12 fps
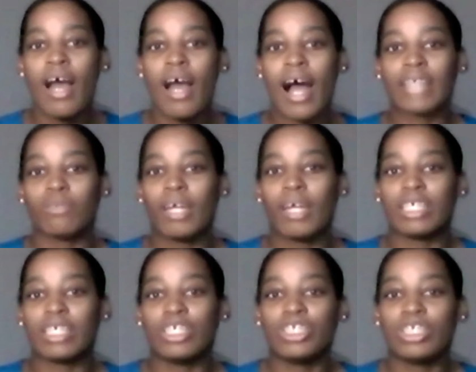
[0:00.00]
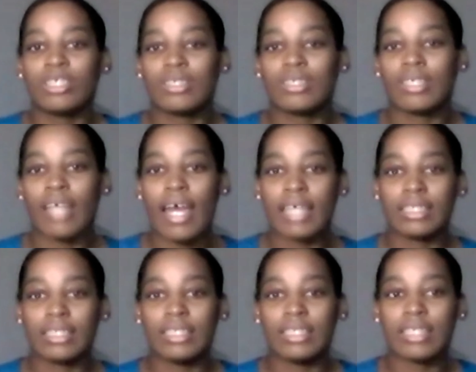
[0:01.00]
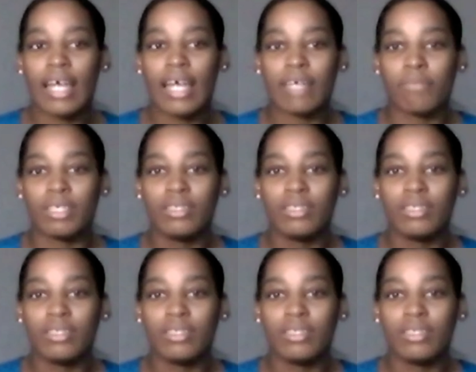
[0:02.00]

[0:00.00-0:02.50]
as well as any changes in the ST segment,